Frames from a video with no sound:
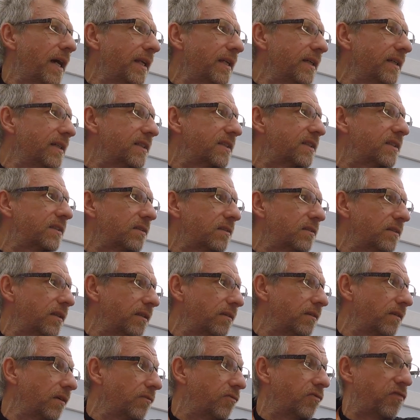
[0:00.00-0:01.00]
that is
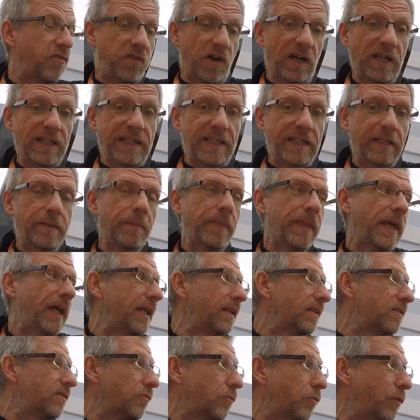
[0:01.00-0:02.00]
funny
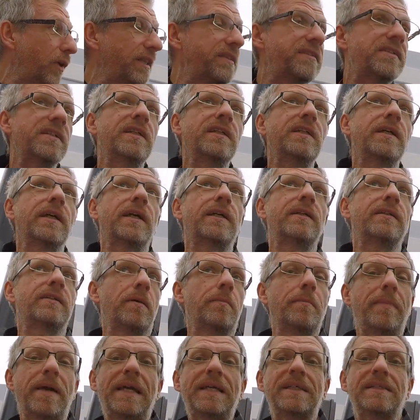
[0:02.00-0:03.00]
and witty and
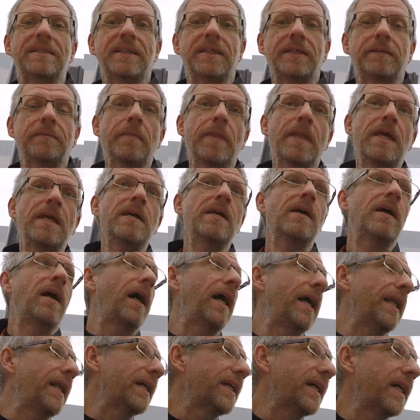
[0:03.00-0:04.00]
amazing,
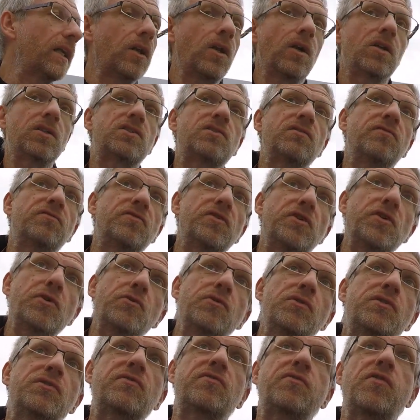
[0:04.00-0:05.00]
and I get lots of
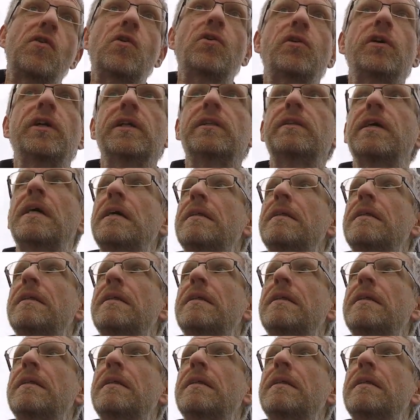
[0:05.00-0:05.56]
views for it,